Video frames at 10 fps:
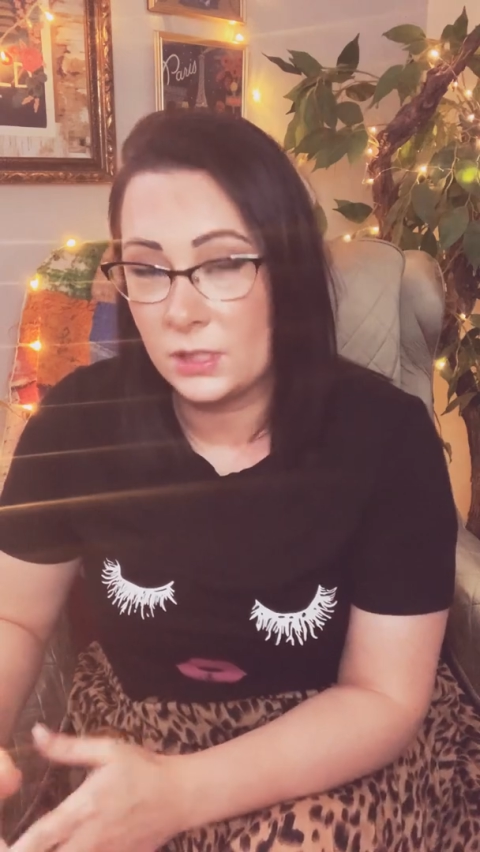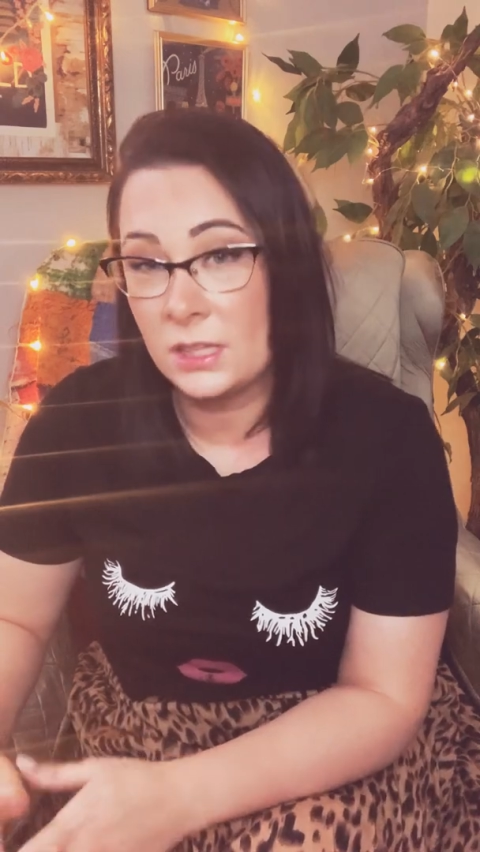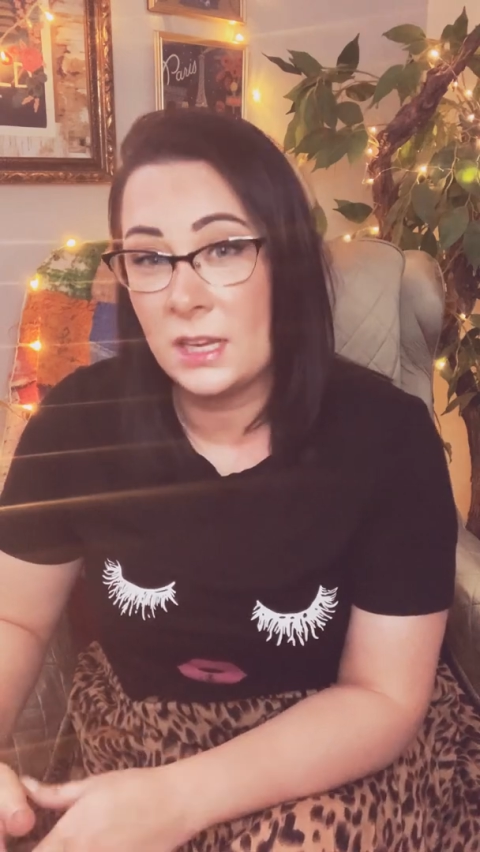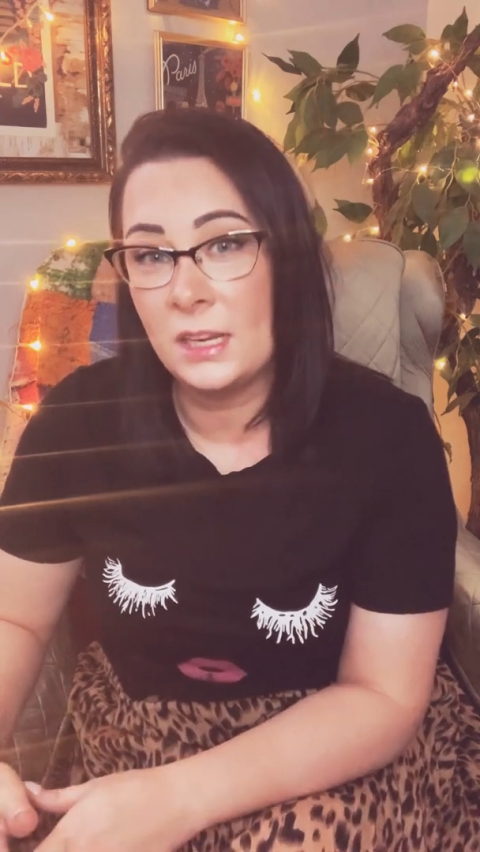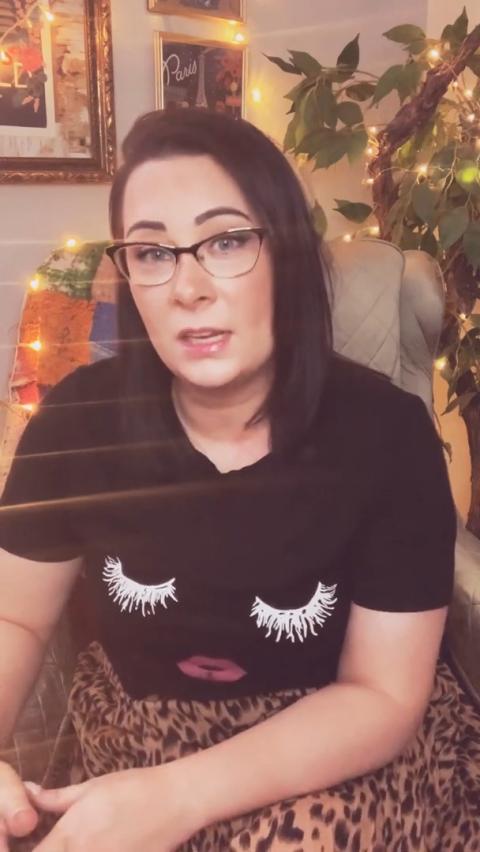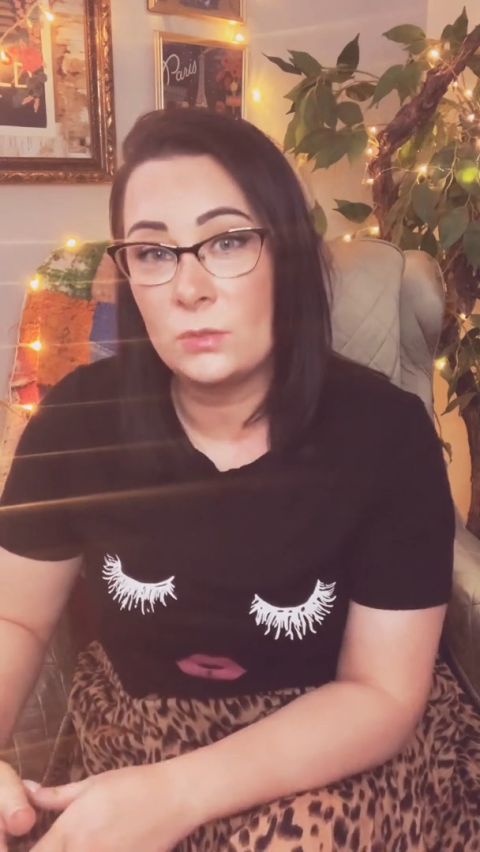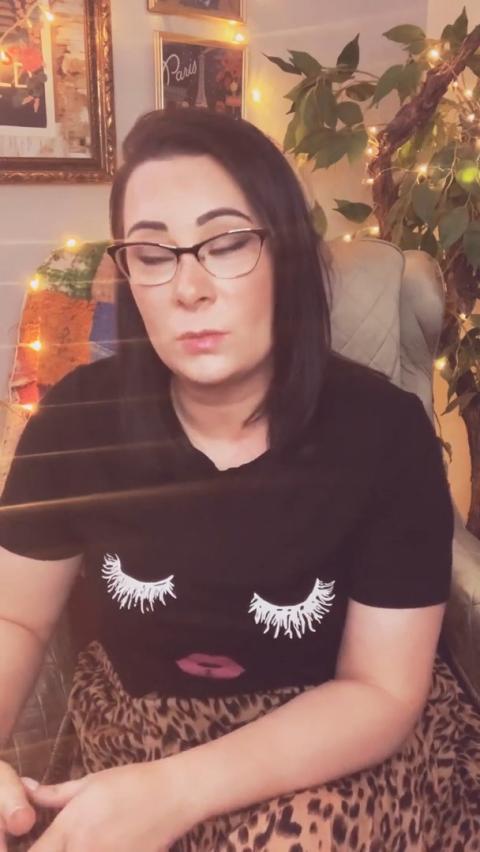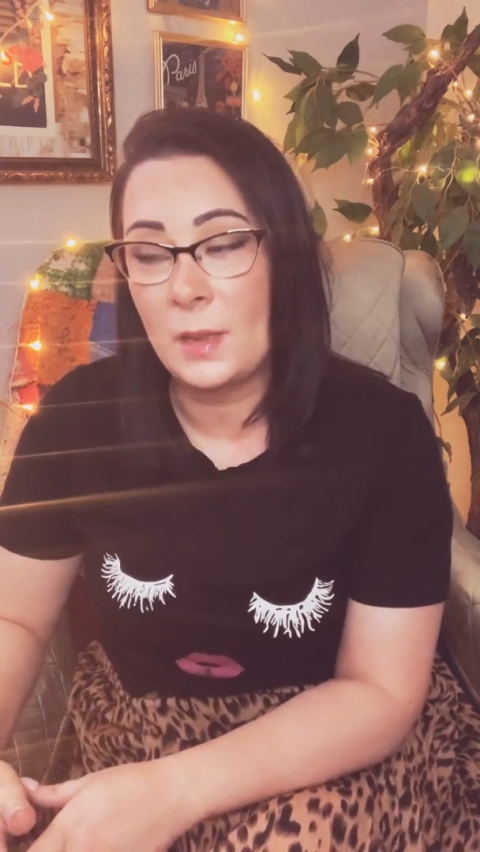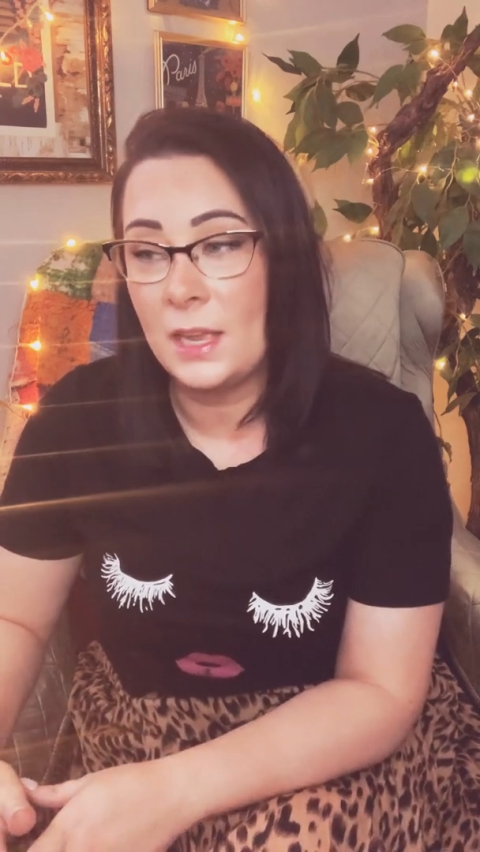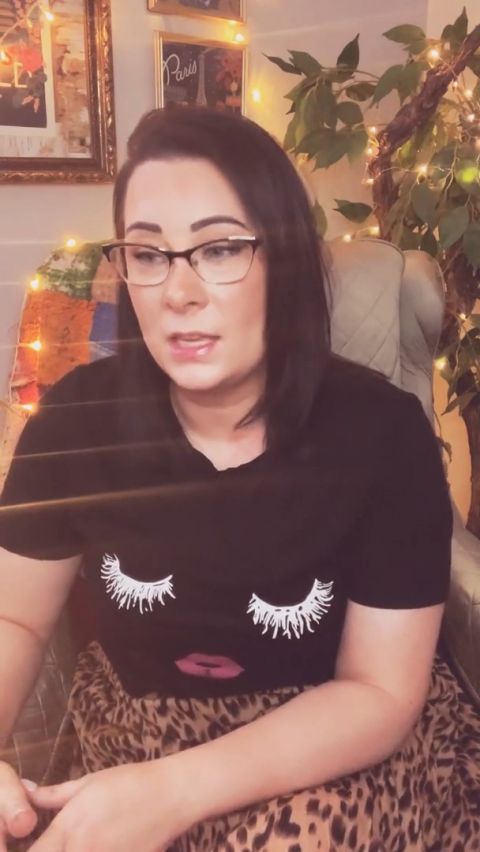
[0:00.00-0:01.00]
to connect with
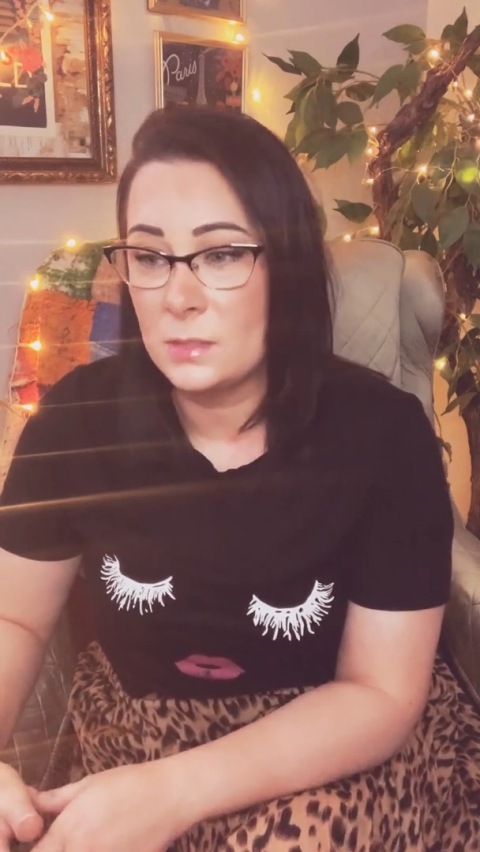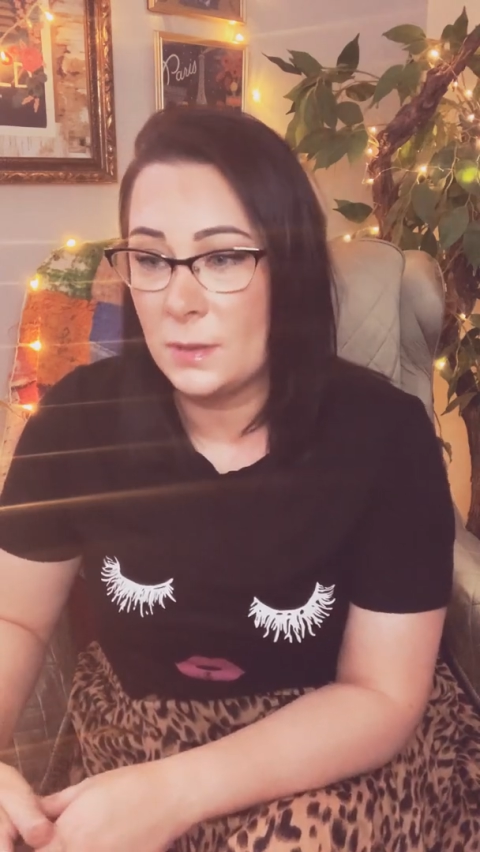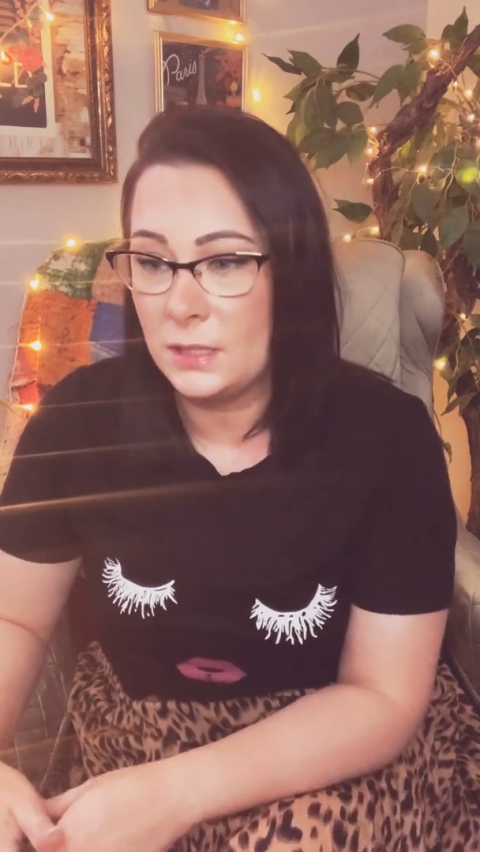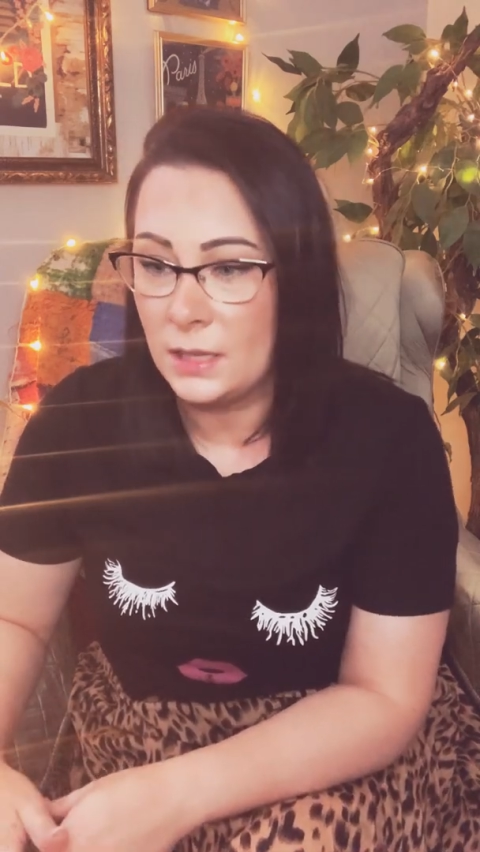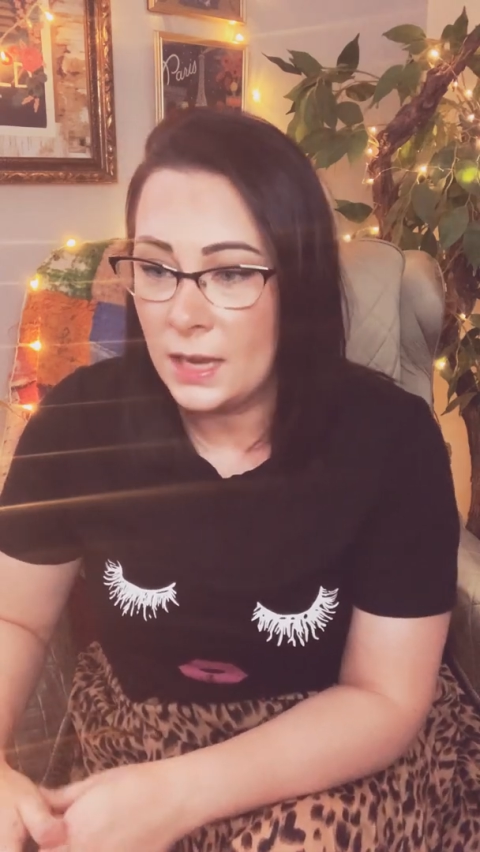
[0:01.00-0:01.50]
my husband?